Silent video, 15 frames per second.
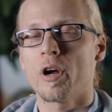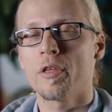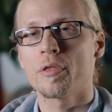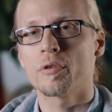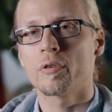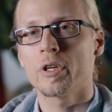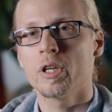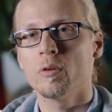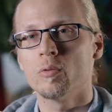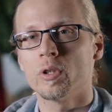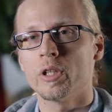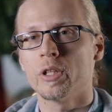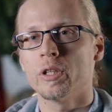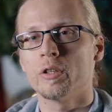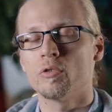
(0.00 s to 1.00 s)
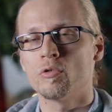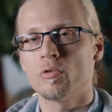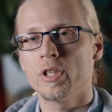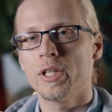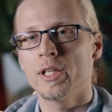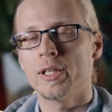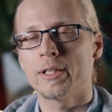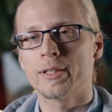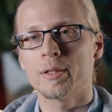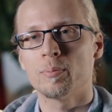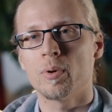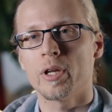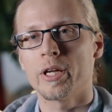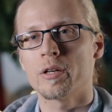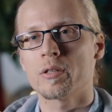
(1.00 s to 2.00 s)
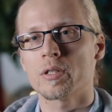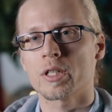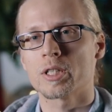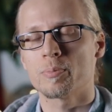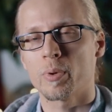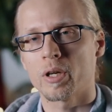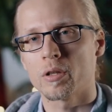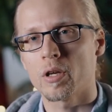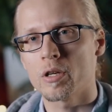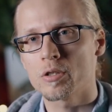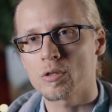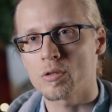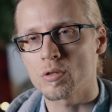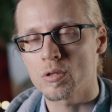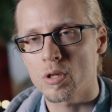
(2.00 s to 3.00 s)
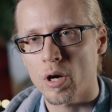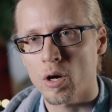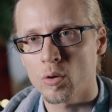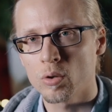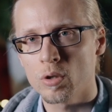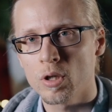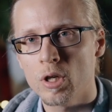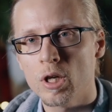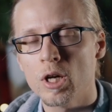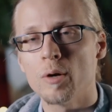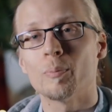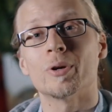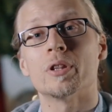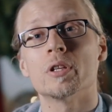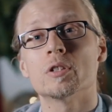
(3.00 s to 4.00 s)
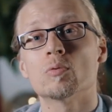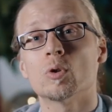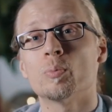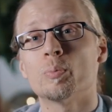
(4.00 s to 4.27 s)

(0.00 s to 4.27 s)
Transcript: Trine 3, we really let the players' expectations down, but this